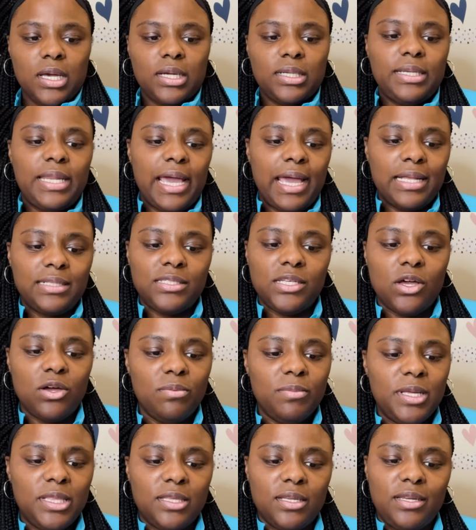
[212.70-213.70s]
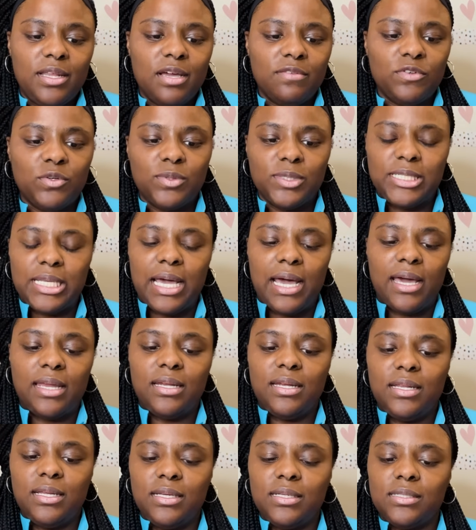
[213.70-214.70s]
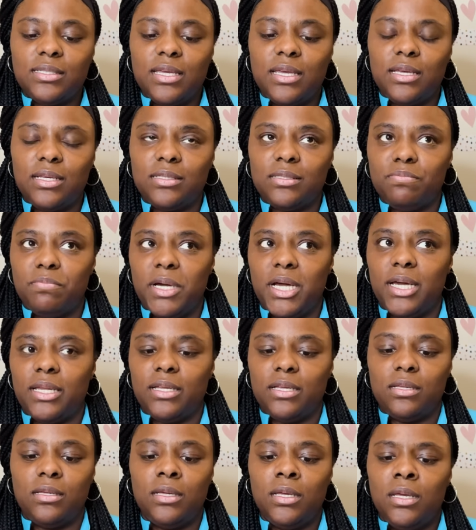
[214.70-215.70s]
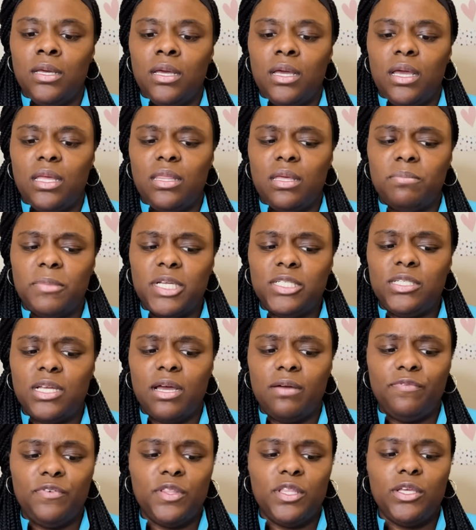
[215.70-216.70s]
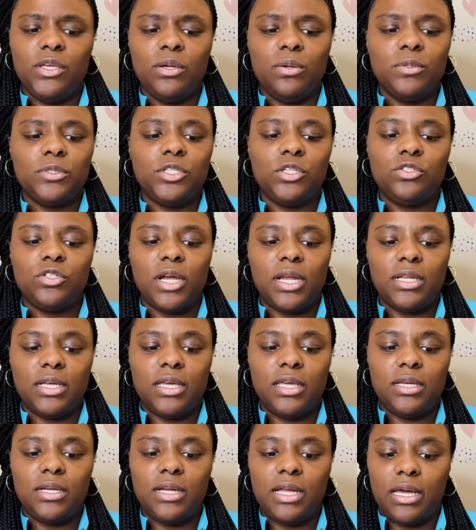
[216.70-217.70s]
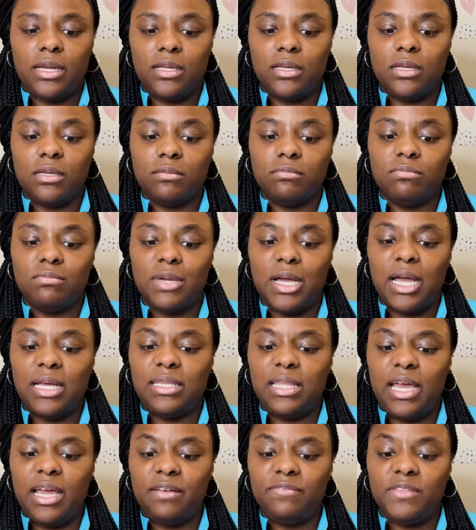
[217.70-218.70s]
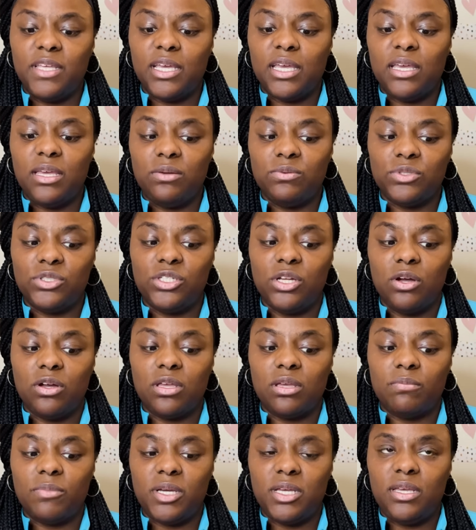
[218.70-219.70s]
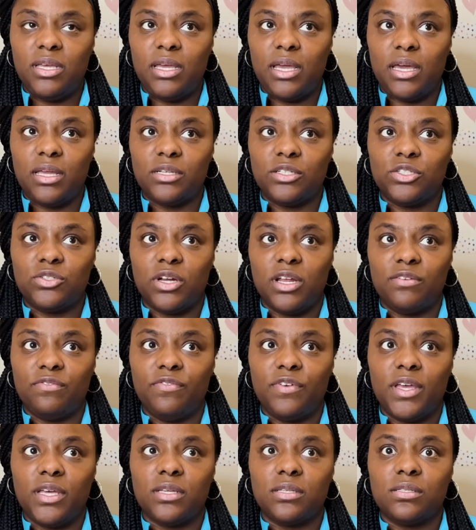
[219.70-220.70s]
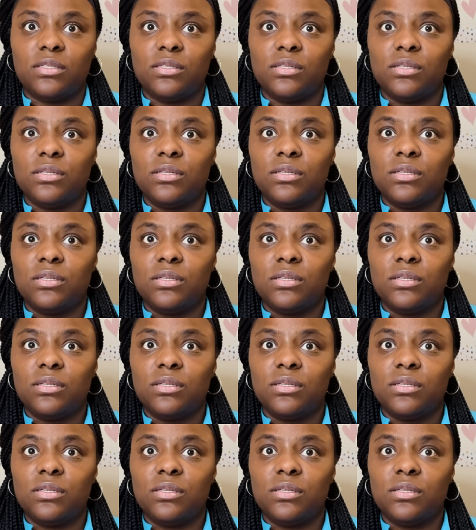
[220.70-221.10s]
A dad told me the devil was hiding in his kid's body and that my job for the year was to try to get it out of him. I laughed thinking he was joking, but he had a straight face.